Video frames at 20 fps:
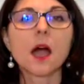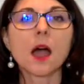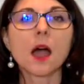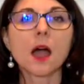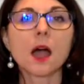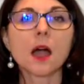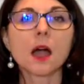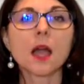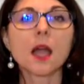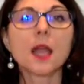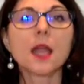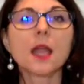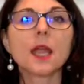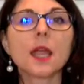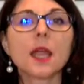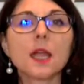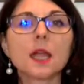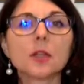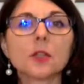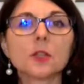
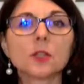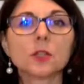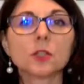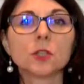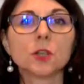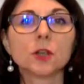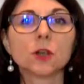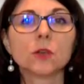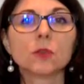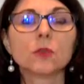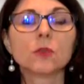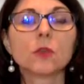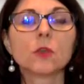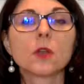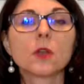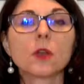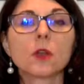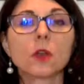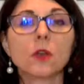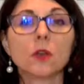I don't
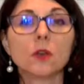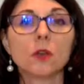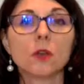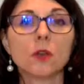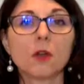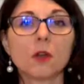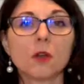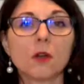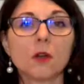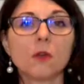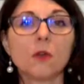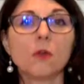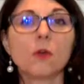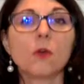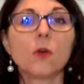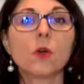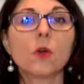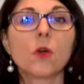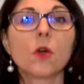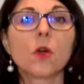know